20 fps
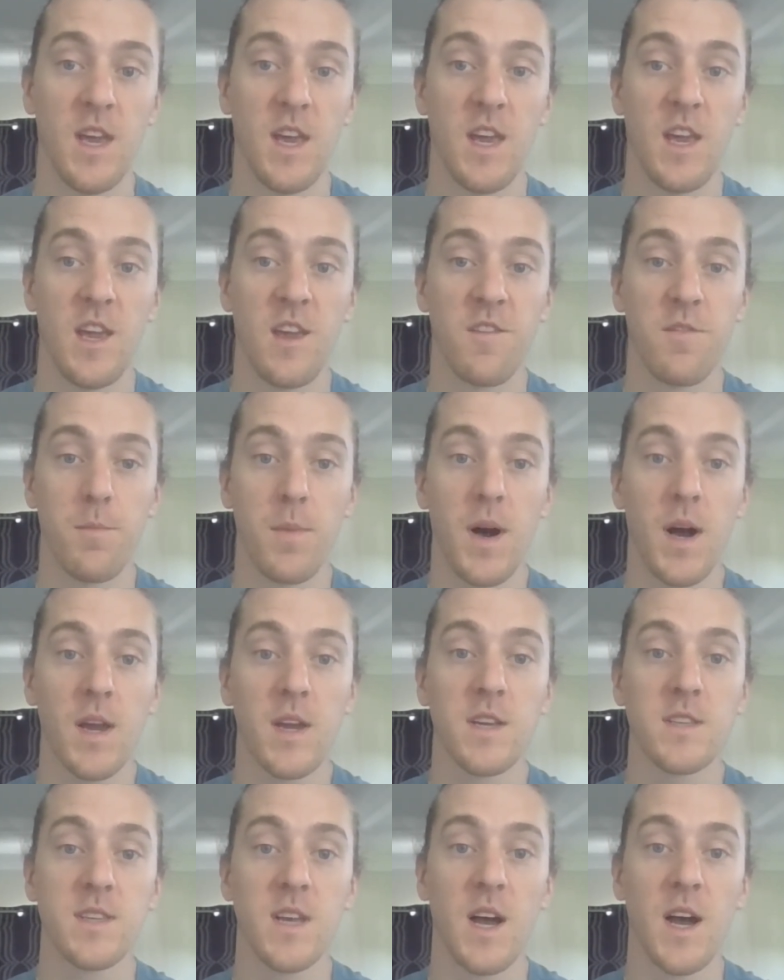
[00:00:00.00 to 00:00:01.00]
If
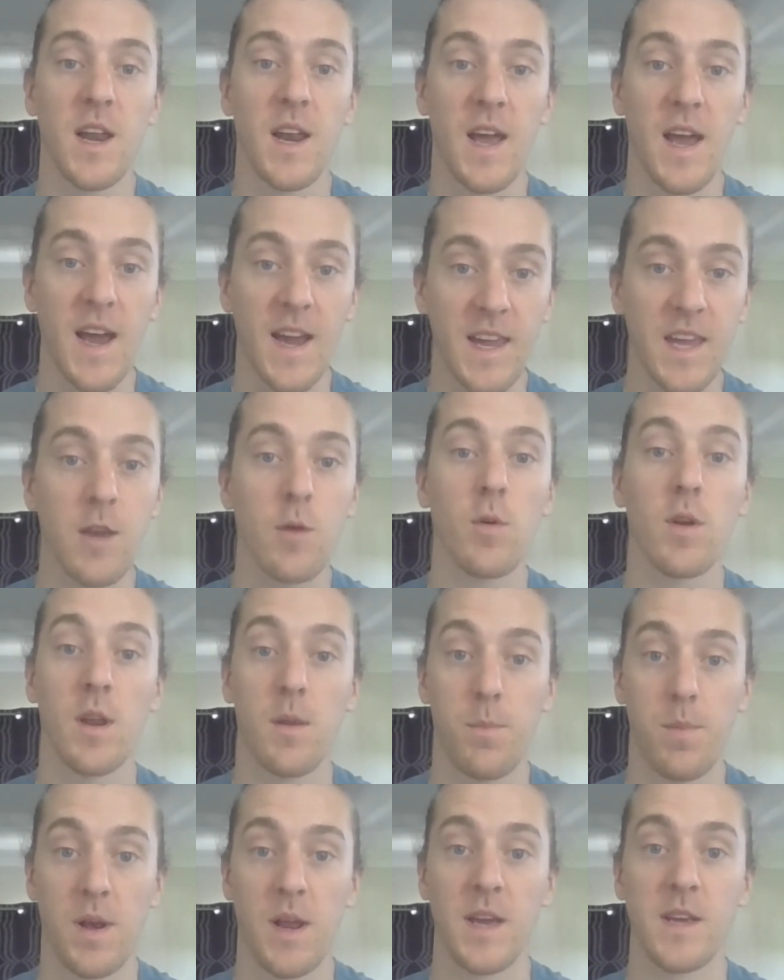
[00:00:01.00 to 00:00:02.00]
markers aren't accurately
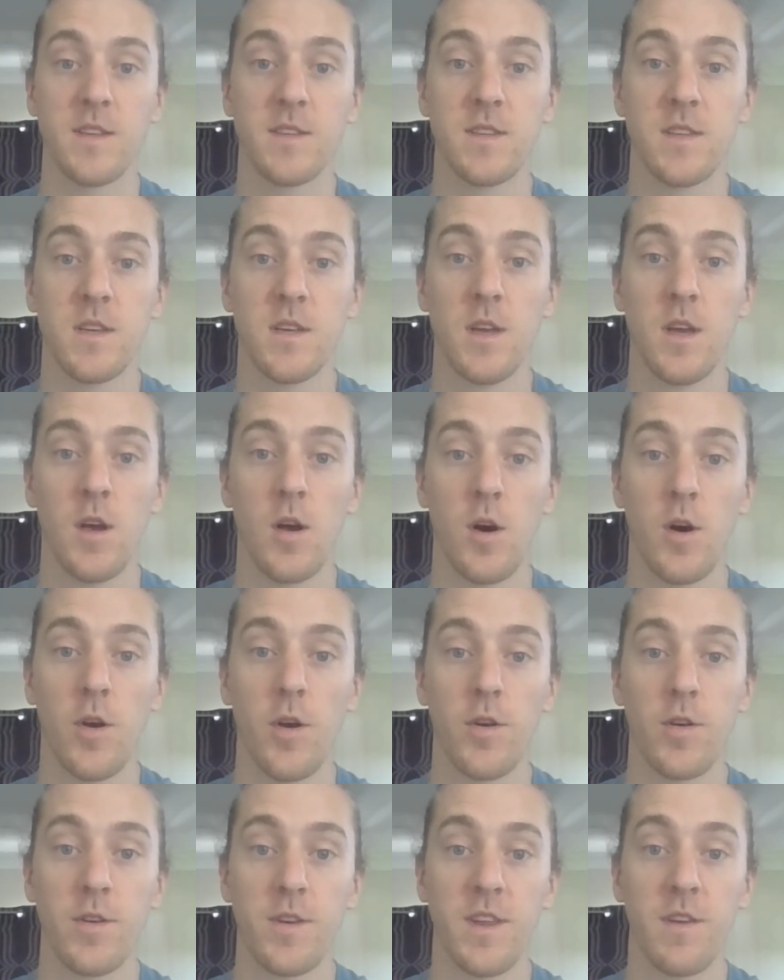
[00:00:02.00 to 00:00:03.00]
placed
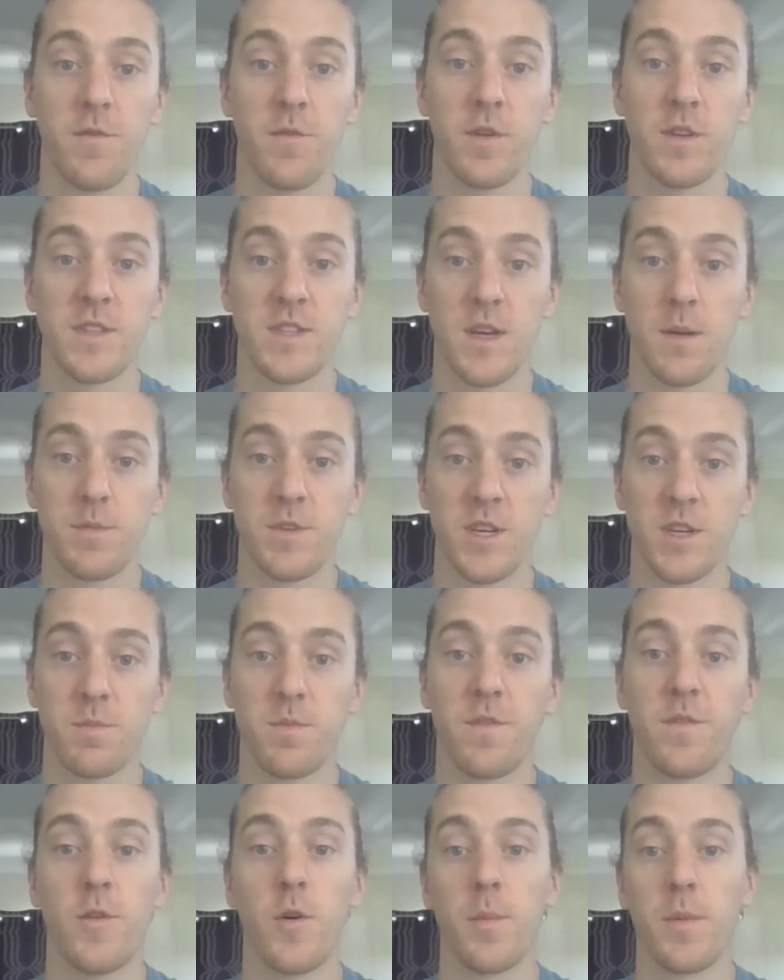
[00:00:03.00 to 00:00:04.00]
on different subjects
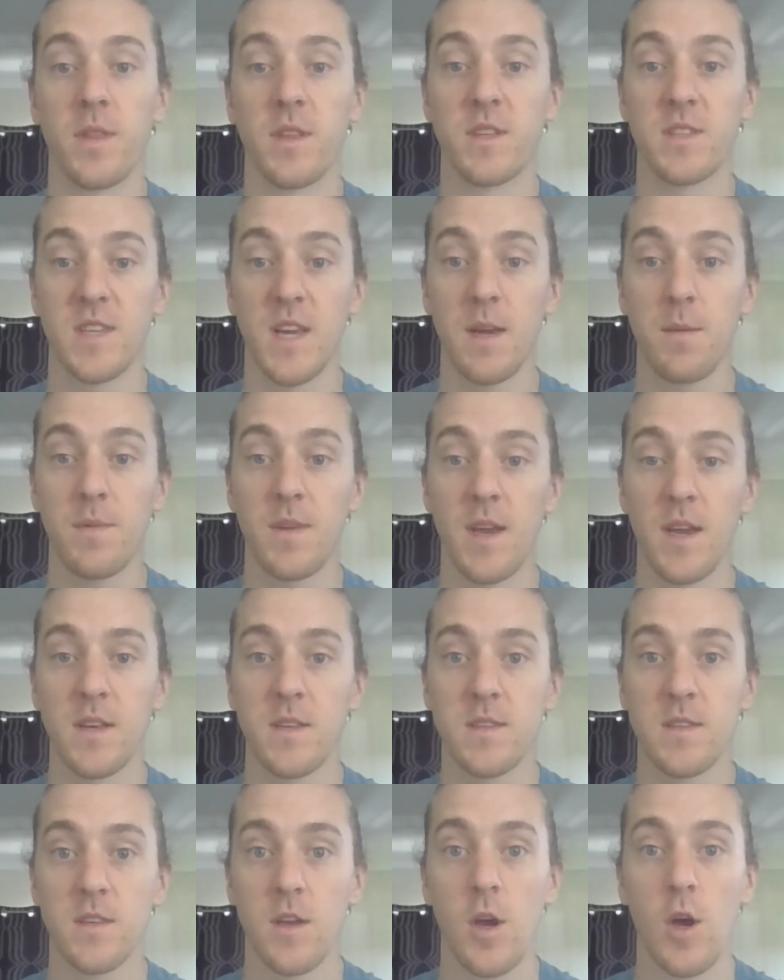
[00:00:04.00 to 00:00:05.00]
performing the same test,
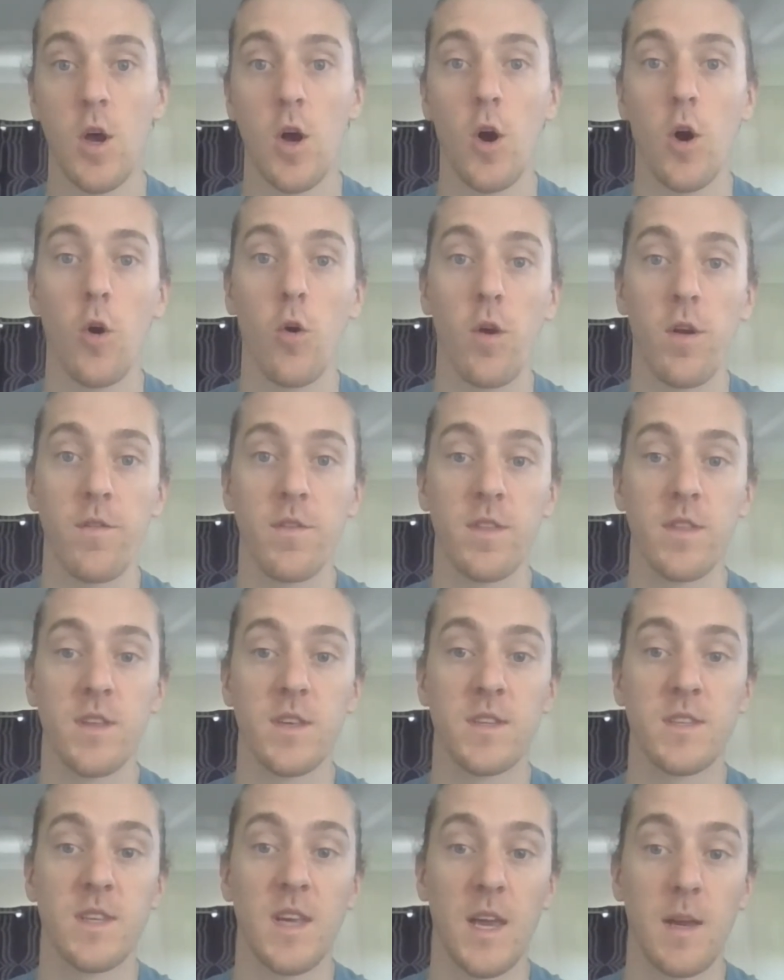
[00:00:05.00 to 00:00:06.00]
or even the
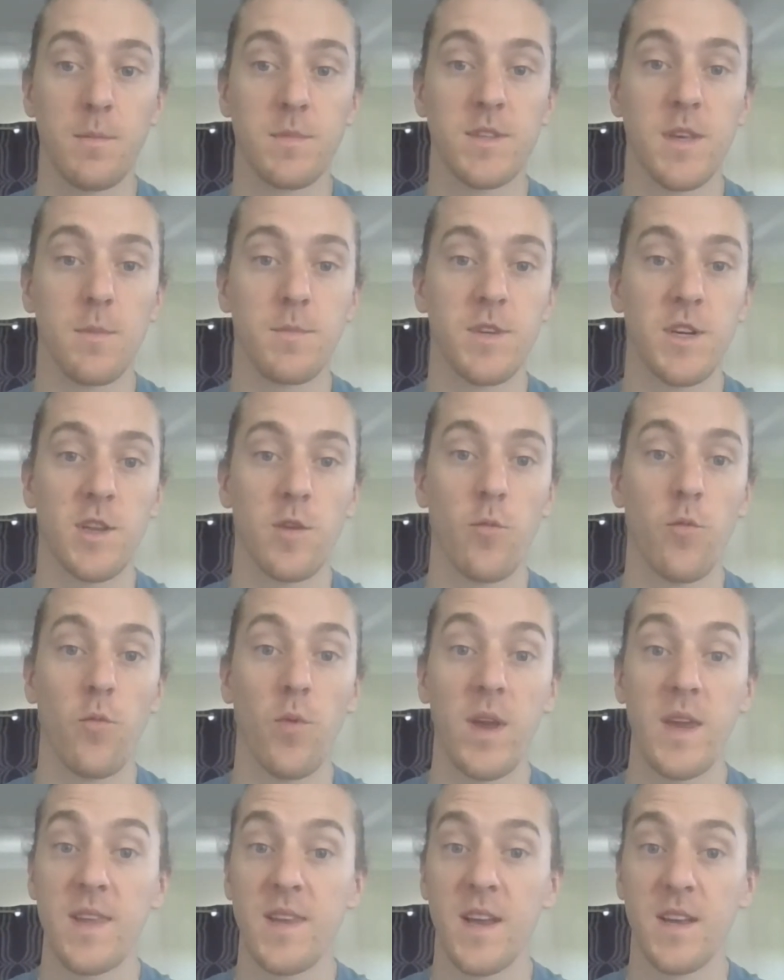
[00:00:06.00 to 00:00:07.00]
same subject
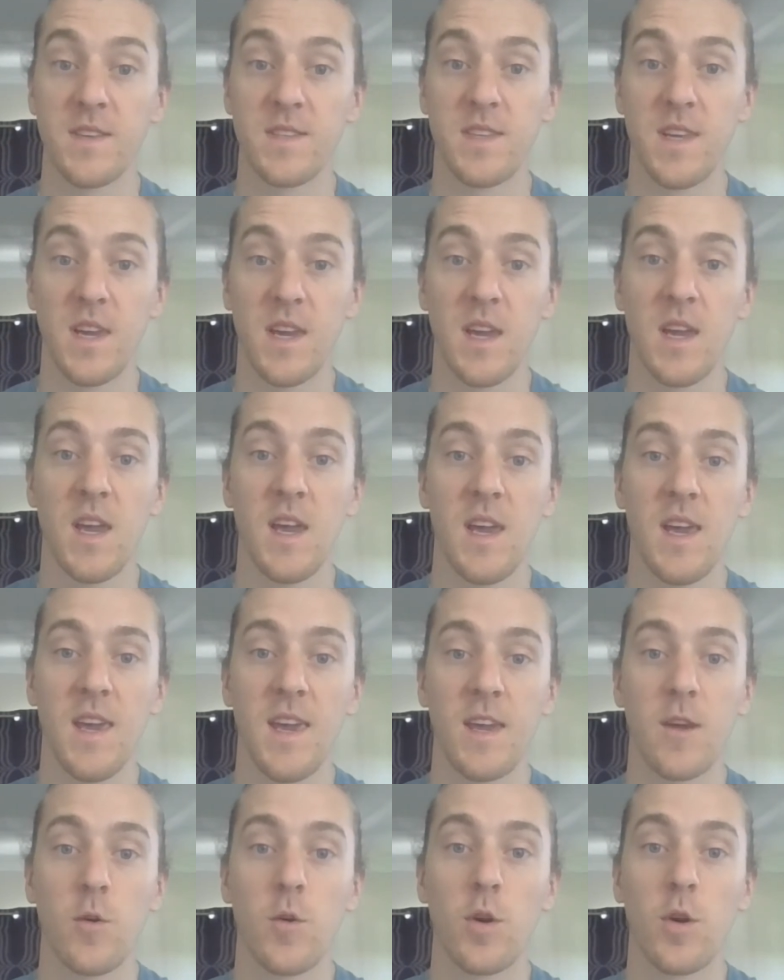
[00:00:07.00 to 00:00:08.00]
retesting, it
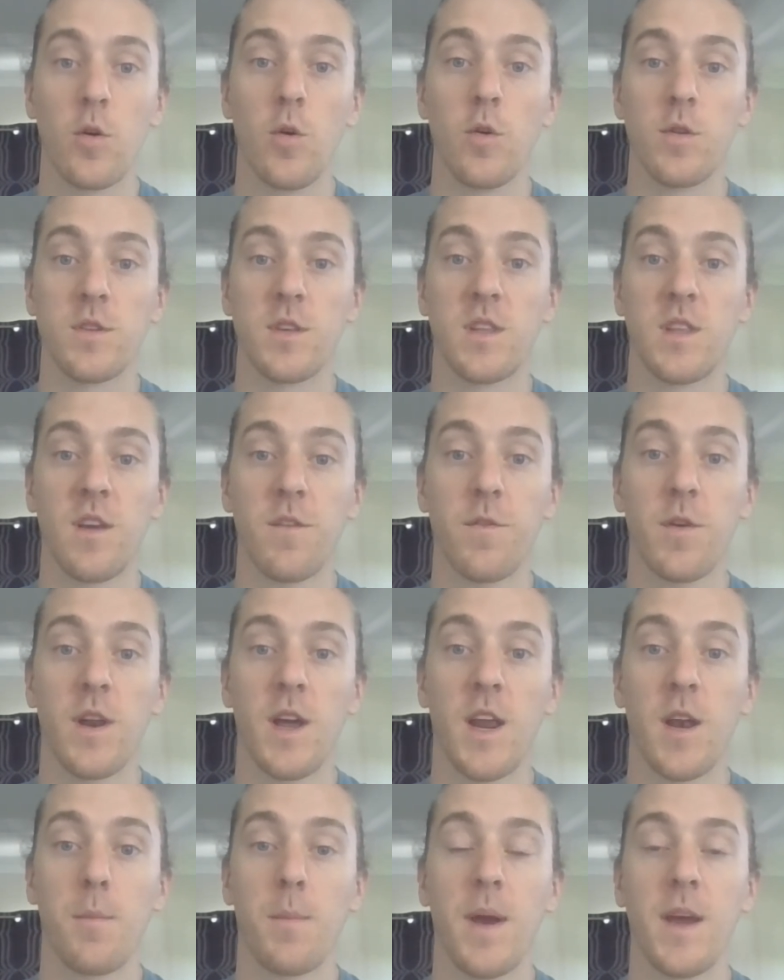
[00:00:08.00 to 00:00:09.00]
could cause a different
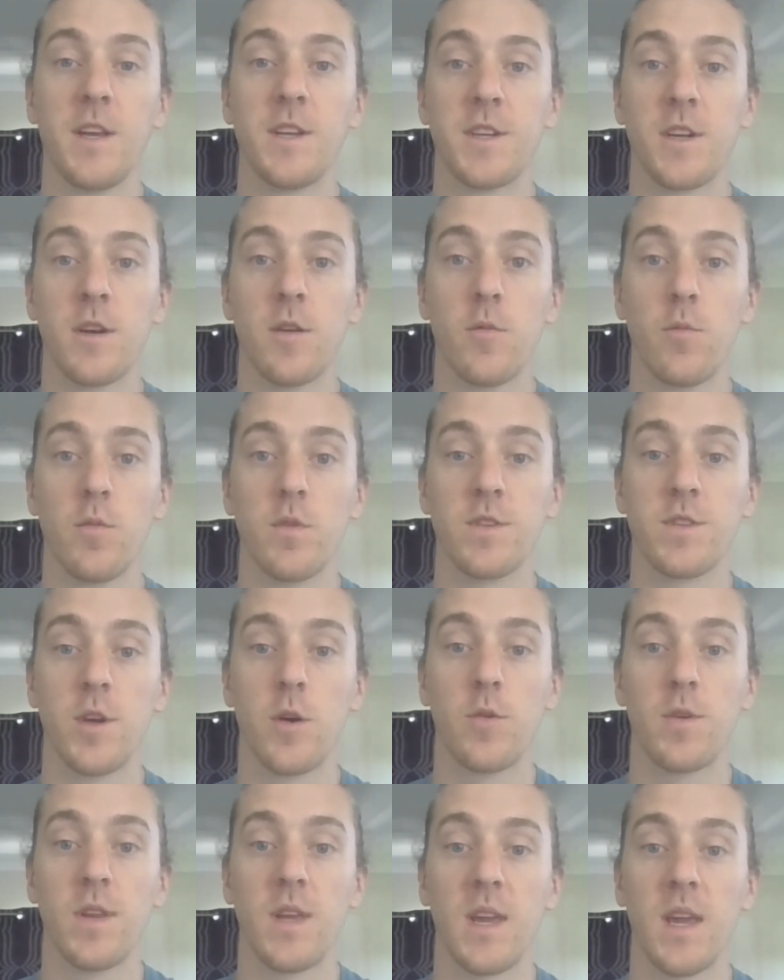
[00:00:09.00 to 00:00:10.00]
animation,
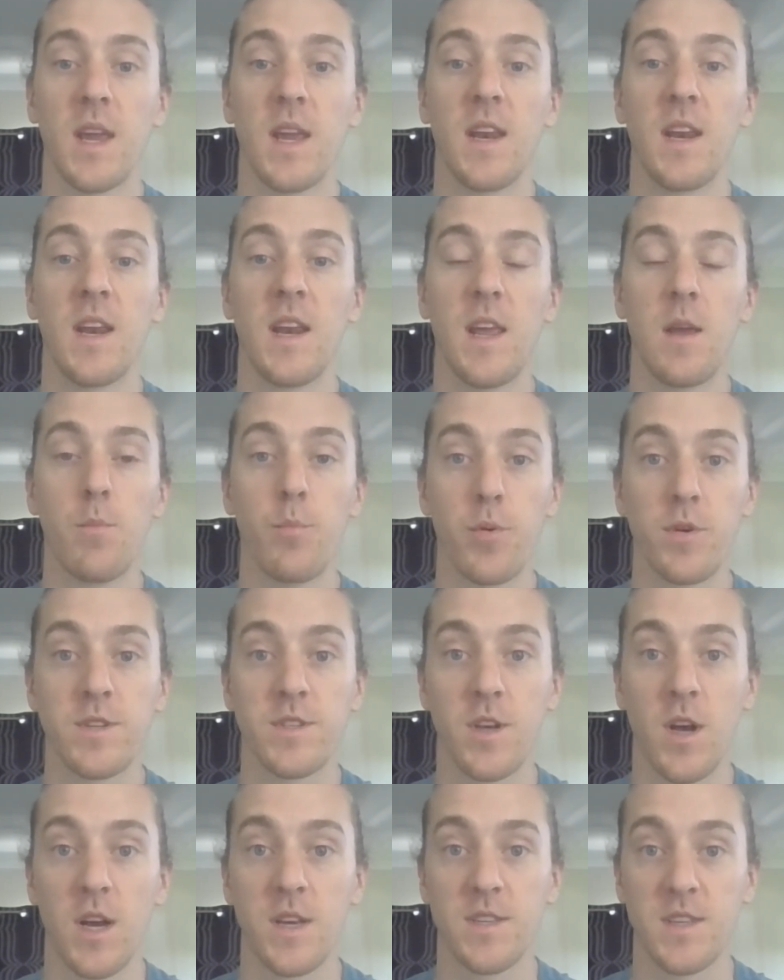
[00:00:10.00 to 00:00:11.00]
resulting in an
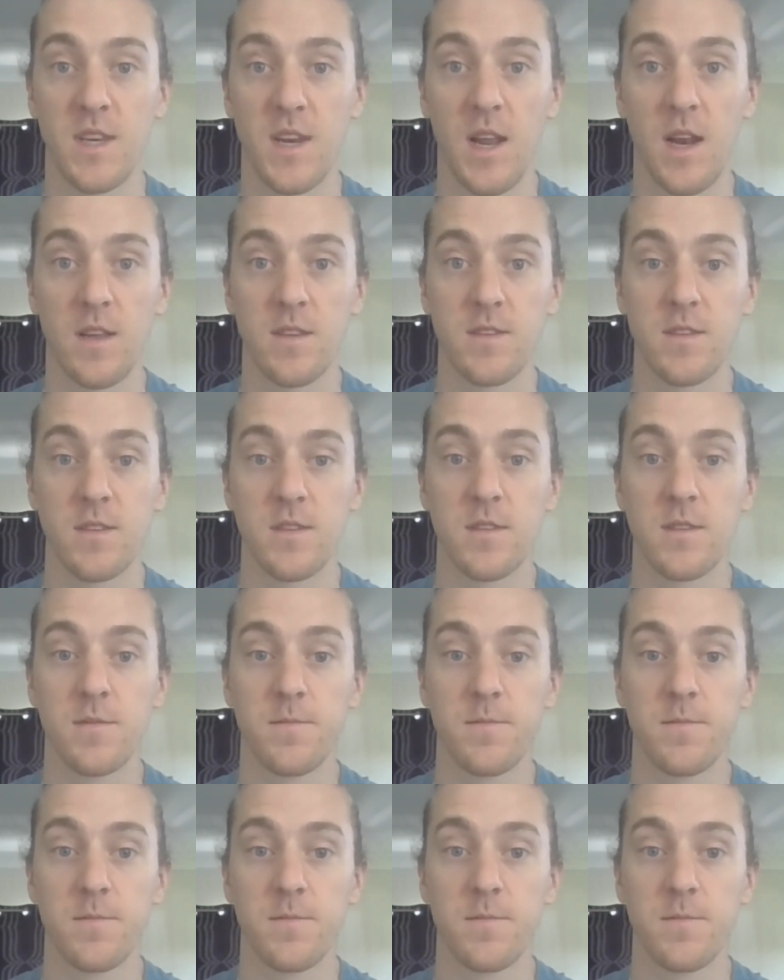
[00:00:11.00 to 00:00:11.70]
imprecise analysis.